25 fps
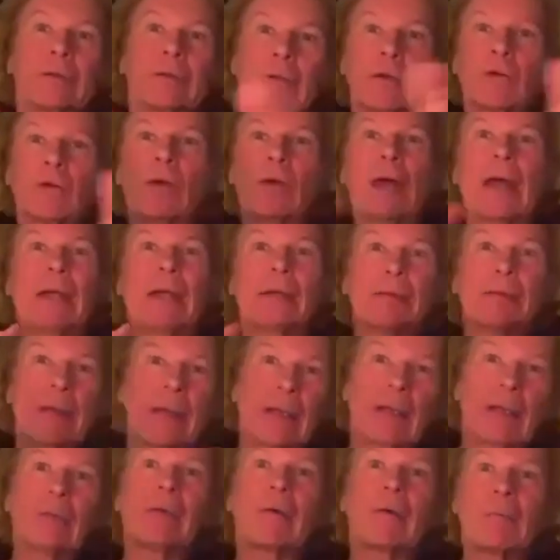go
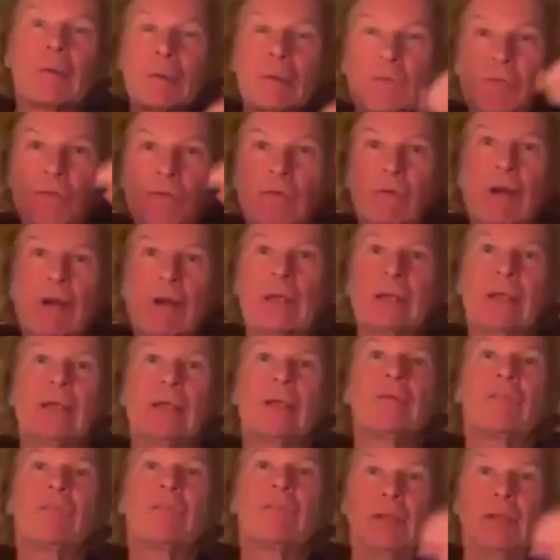handheld. I mean, he was a great
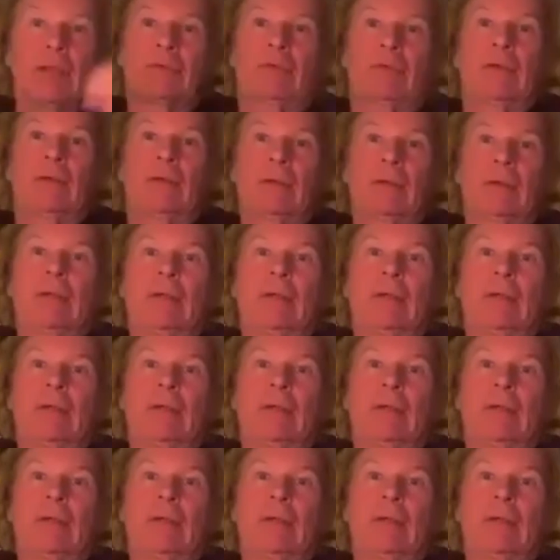innovator.